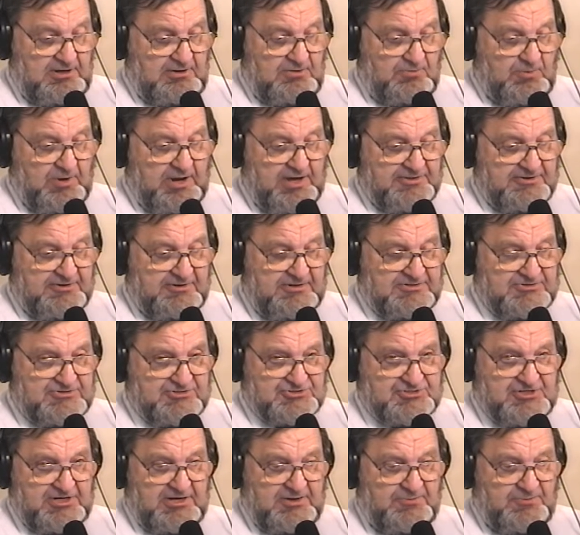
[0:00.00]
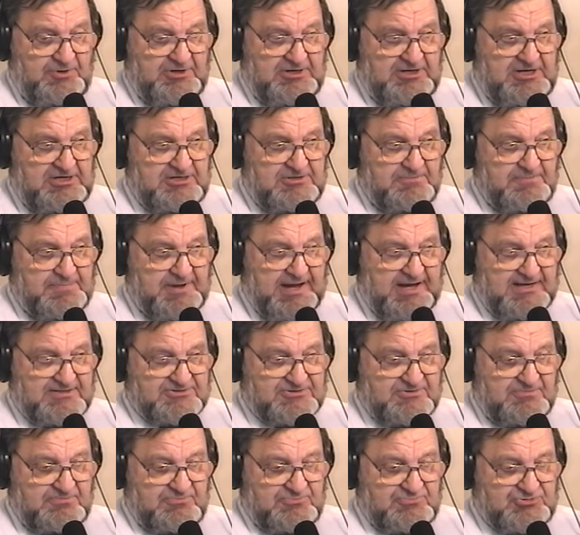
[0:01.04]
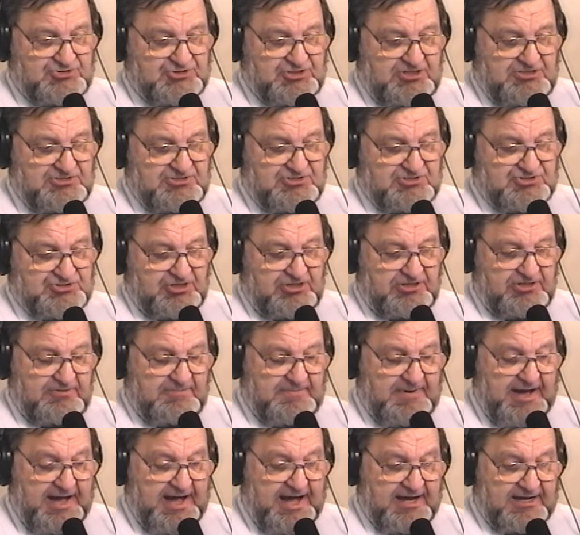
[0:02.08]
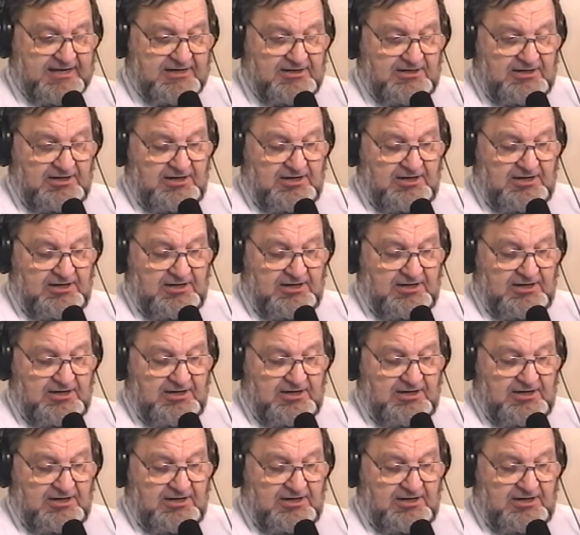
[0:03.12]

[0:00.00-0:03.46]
rather interesting, and we need to pat some judges on the back